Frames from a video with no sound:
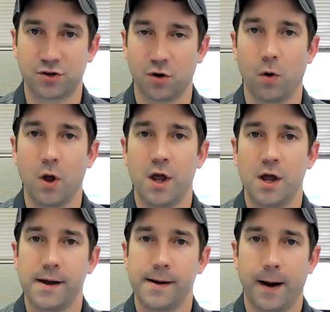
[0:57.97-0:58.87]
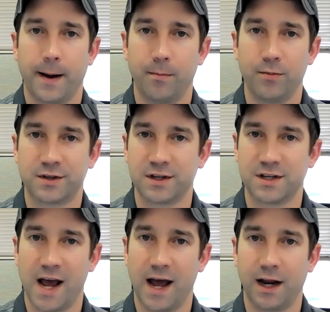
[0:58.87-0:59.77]
So this is
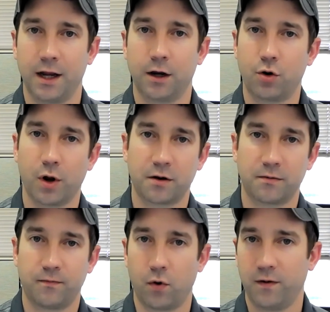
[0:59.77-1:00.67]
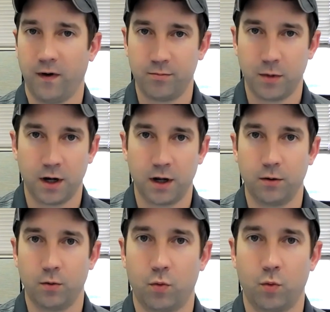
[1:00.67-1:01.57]
not a quick
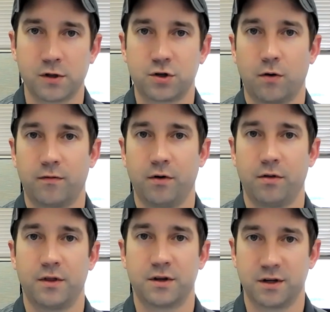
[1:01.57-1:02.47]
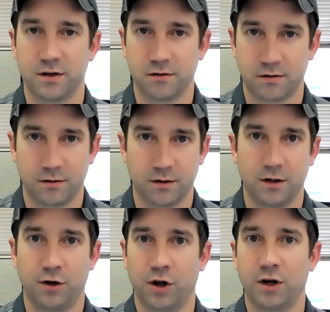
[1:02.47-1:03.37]
45-minute once over. This is,
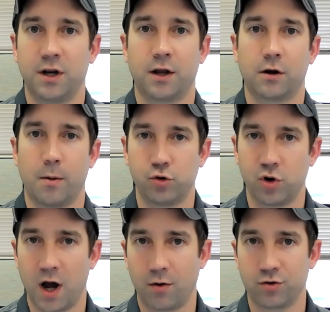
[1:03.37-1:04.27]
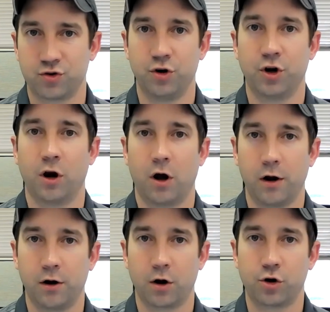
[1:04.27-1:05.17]
you're going to take a couple hours, or you're going to
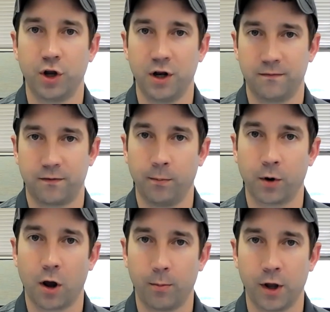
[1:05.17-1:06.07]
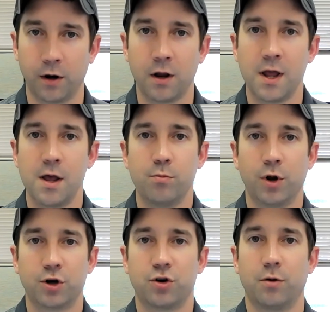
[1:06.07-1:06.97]
hire a cleaning firm to come in,
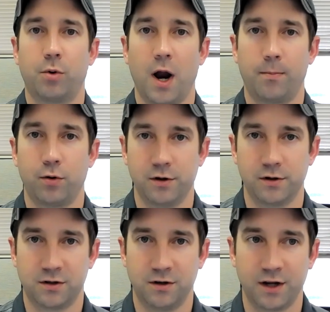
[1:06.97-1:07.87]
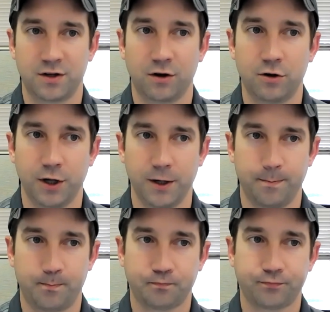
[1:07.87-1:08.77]
make sure the property is nice and clean.
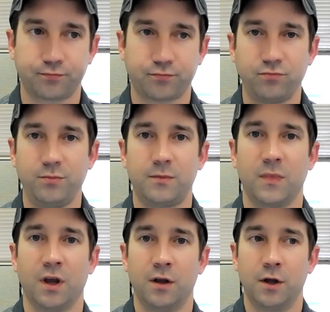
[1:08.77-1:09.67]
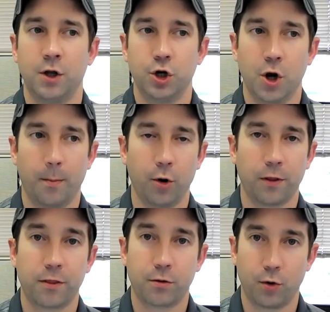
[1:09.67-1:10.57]
Number
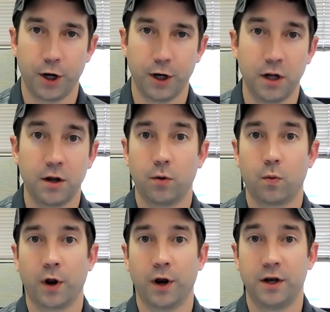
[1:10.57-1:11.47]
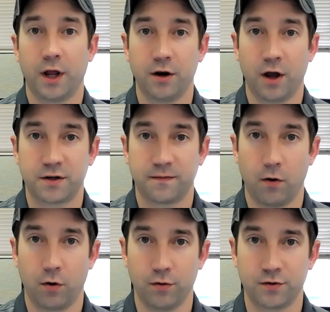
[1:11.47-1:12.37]
three, we're going to take nice
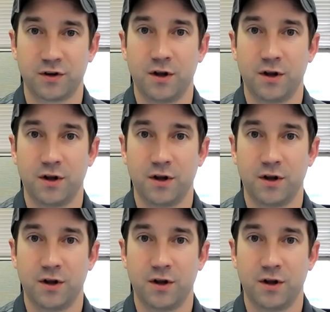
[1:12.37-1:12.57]
photos.